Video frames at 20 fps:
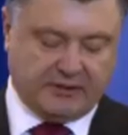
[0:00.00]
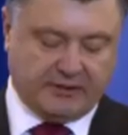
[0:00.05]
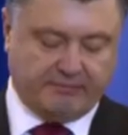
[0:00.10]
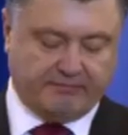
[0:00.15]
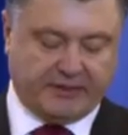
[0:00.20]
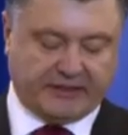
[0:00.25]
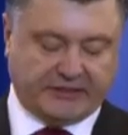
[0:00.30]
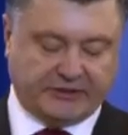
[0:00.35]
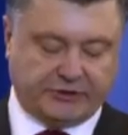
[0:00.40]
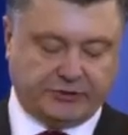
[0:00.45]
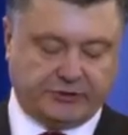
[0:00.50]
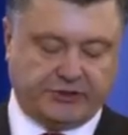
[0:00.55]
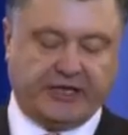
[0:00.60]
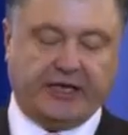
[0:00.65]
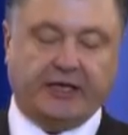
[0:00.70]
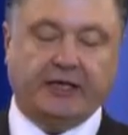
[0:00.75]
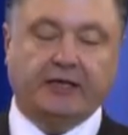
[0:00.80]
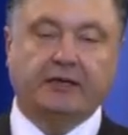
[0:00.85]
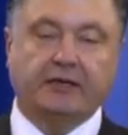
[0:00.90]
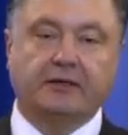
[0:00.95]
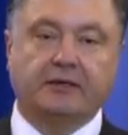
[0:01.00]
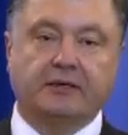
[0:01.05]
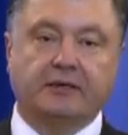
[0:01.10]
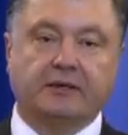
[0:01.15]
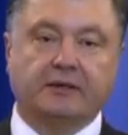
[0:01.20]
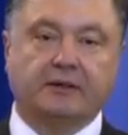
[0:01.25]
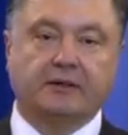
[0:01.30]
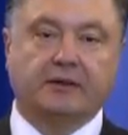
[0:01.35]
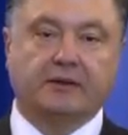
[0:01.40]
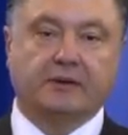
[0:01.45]
but today
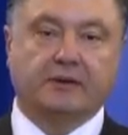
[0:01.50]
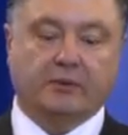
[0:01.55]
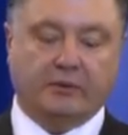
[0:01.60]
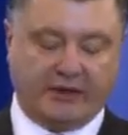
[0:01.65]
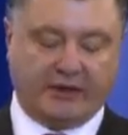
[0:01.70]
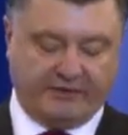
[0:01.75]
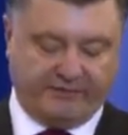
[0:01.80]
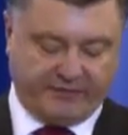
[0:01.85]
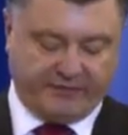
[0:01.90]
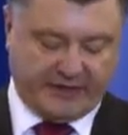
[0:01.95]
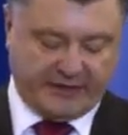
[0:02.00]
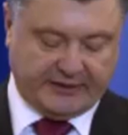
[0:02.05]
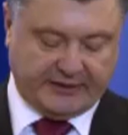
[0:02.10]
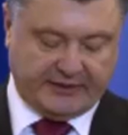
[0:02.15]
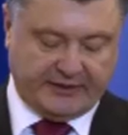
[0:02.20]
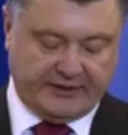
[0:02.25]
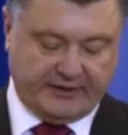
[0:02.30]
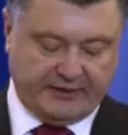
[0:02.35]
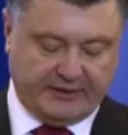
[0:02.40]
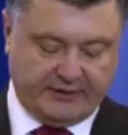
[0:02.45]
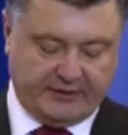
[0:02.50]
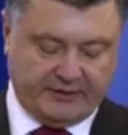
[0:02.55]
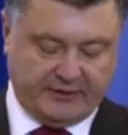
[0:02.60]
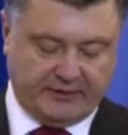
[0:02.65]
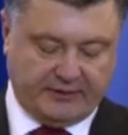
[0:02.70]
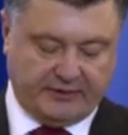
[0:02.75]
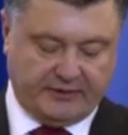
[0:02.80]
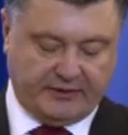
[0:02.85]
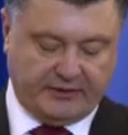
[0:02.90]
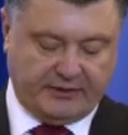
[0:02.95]
we are finally
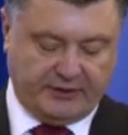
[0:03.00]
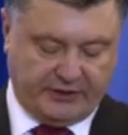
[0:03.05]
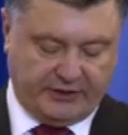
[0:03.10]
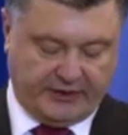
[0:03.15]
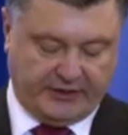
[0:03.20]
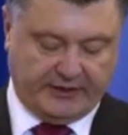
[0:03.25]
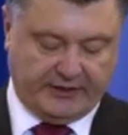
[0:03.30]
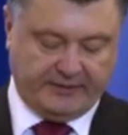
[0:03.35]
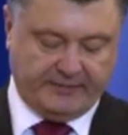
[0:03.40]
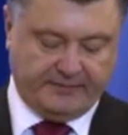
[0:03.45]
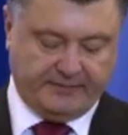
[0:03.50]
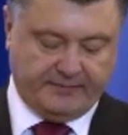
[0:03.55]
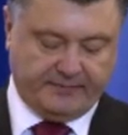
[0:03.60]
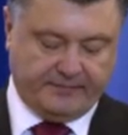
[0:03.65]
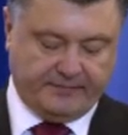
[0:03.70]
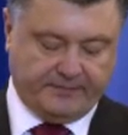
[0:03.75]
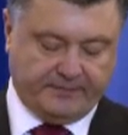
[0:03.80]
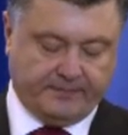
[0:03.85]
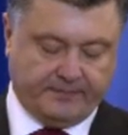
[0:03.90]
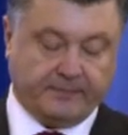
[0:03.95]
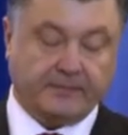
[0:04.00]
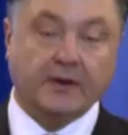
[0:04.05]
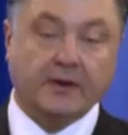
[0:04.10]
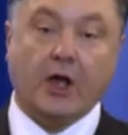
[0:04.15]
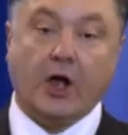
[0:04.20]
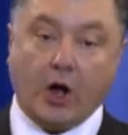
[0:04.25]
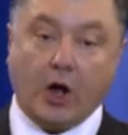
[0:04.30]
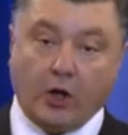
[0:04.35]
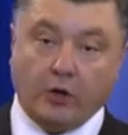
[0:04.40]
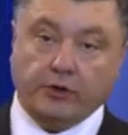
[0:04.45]
here.
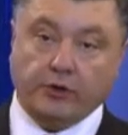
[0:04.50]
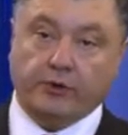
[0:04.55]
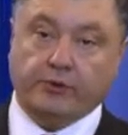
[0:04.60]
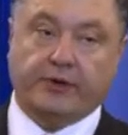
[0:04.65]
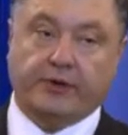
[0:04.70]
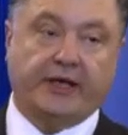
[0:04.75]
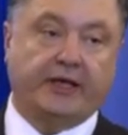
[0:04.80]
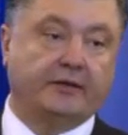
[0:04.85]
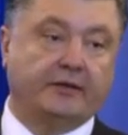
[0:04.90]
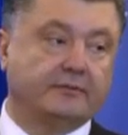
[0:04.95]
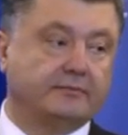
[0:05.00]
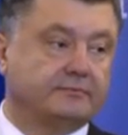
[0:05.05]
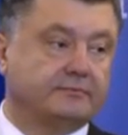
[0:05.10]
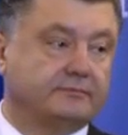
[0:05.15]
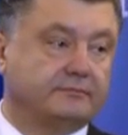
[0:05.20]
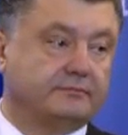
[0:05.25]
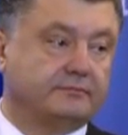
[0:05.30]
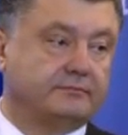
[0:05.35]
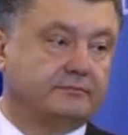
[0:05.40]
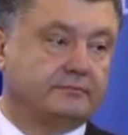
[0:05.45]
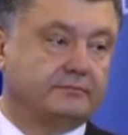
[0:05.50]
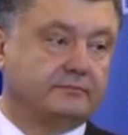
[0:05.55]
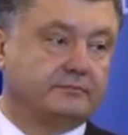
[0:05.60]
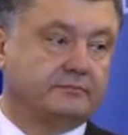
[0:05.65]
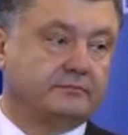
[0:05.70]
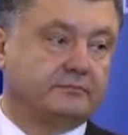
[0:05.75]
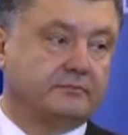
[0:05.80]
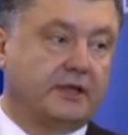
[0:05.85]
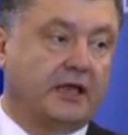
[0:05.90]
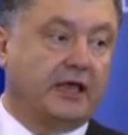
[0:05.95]
All Ukraine,
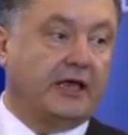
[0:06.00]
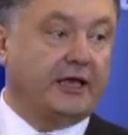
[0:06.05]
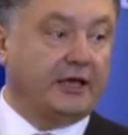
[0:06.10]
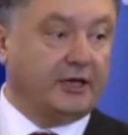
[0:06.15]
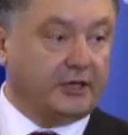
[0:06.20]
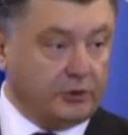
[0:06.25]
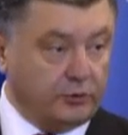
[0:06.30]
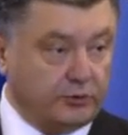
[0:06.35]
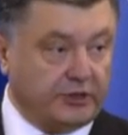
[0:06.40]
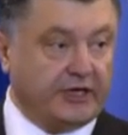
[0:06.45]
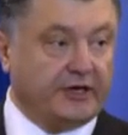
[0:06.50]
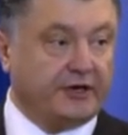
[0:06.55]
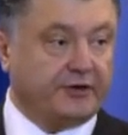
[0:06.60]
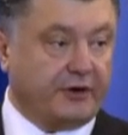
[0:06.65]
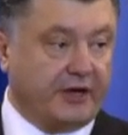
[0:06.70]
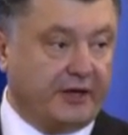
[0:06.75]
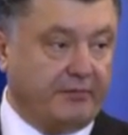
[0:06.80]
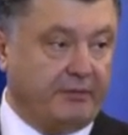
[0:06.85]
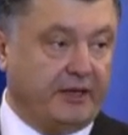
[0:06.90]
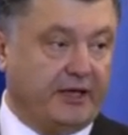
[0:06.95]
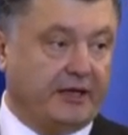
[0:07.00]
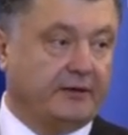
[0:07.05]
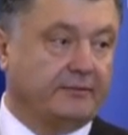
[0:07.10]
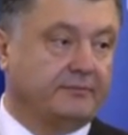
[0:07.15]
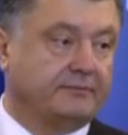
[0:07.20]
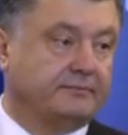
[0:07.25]
including Crimea,